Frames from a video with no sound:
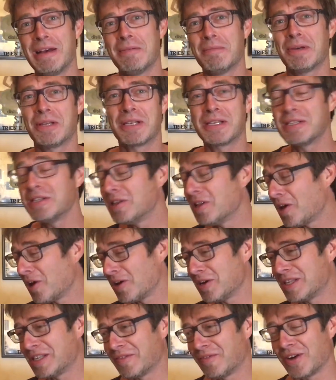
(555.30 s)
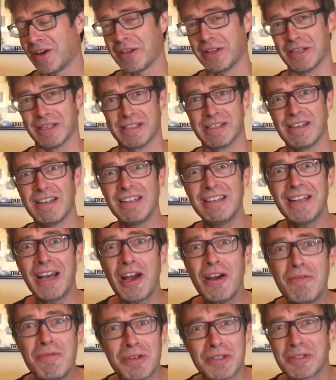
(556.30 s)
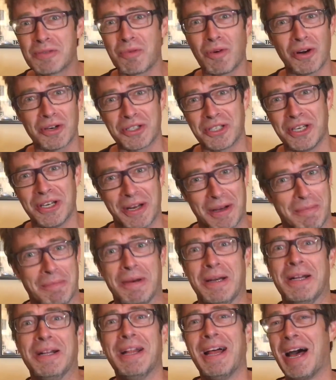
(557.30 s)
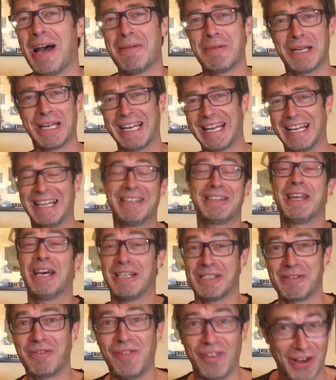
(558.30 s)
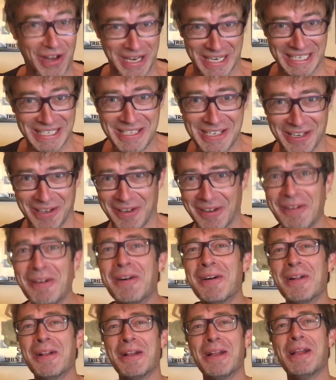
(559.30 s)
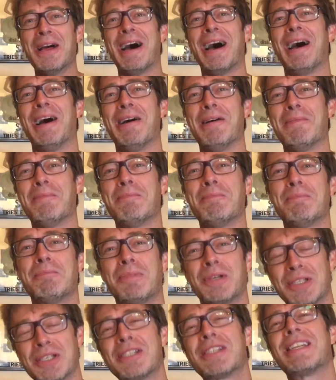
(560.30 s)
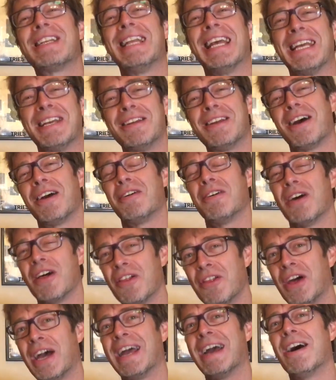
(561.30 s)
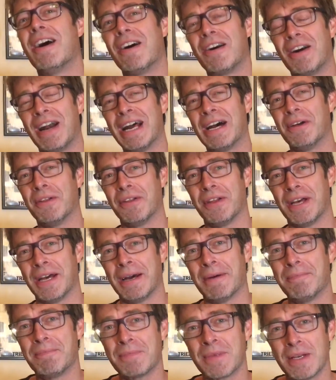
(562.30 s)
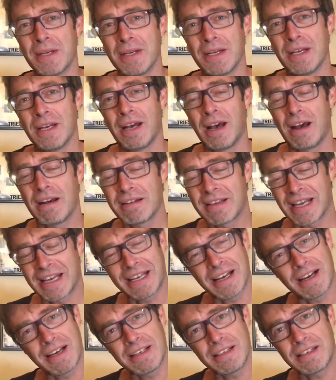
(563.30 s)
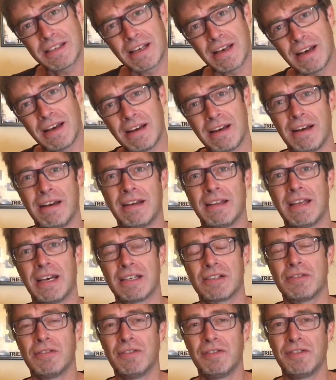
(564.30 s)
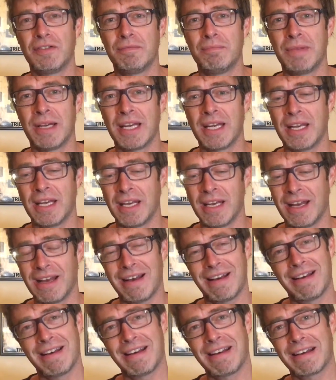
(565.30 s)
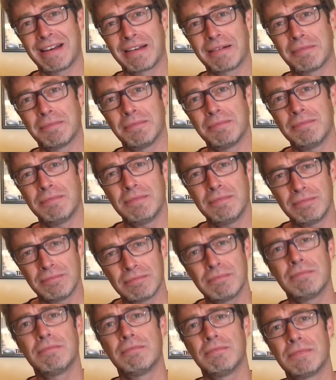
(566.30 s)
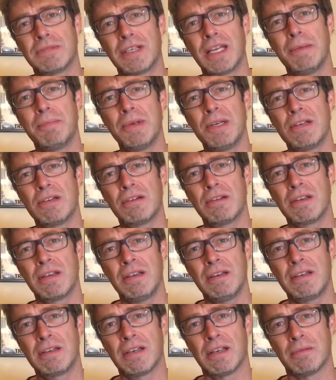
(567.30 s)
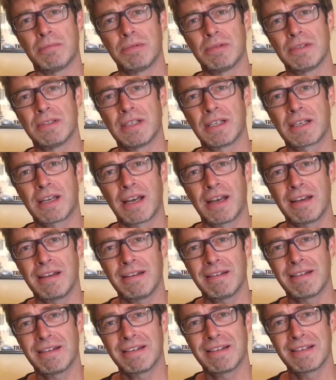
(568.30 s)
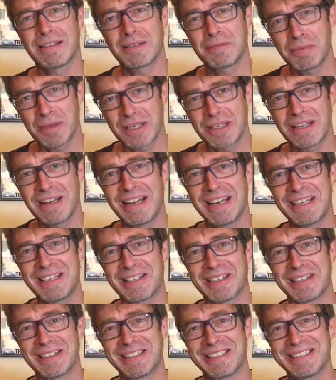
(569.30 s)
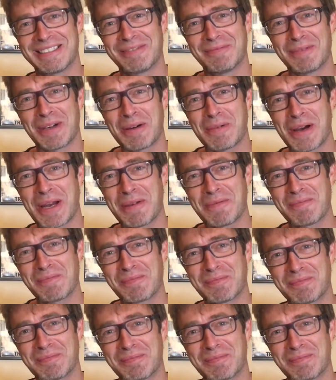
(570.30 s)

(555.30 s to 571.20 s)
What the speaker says: but there's loads of others. No one's watching them. I mean, that's fine too. But just to let you know, they are out there. Okay guys, that's all from me. Keep enjoying YouTube, okay? Speak to you later. Bye bye.